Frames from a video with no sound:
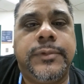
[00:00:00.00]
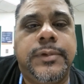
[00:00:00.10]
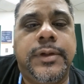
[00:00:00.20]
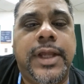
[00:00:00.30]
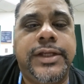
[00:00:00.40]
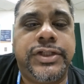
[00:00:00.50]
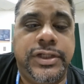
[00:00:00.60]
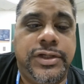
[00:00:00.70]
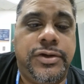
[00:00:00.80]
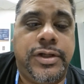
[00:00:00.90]
as she
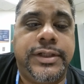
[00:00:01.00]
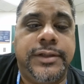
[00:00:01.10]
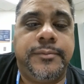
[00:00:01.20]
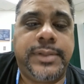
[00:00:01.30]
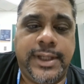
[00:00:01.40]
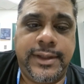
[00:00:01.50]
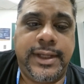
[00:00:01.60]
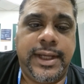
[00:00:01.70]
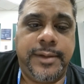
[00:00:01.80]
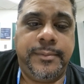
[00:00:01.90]
called it, play the
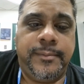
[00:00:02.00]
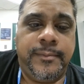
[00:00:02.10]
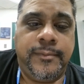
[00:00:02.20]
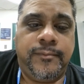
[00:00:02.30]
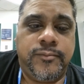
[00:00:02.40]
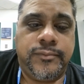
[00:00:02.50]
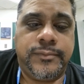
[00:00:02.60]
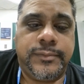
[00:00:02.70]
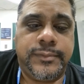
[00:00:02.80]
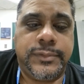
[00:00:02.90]
game
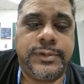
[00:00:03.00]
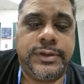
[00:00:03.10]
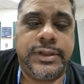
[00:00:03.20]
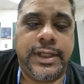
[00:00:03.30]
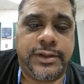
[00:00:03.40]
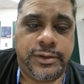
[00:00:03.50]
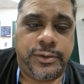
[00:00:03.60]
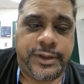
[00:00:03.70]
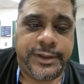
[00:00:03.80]
to get the glory.